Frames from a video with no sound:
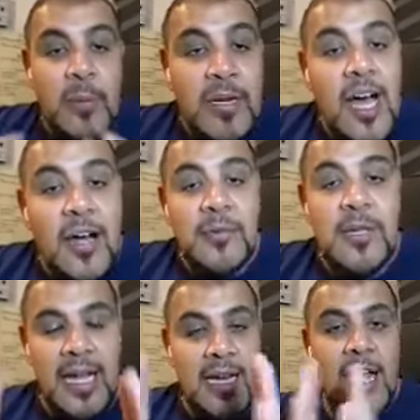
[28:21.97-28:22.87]
people come,
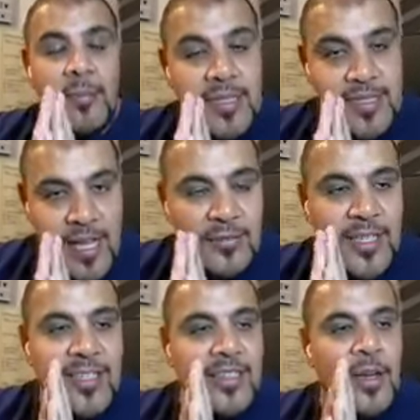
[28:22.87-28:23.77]
you're like, I'm the
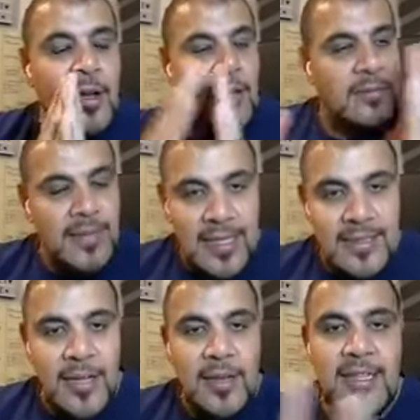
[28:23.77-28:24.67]
servant, you know, here,
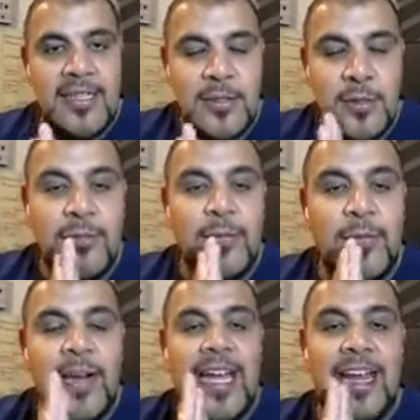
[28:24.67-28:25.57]
you know, this is all
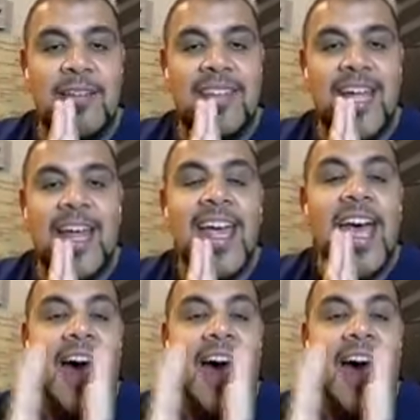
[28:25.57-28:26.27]
free and everything.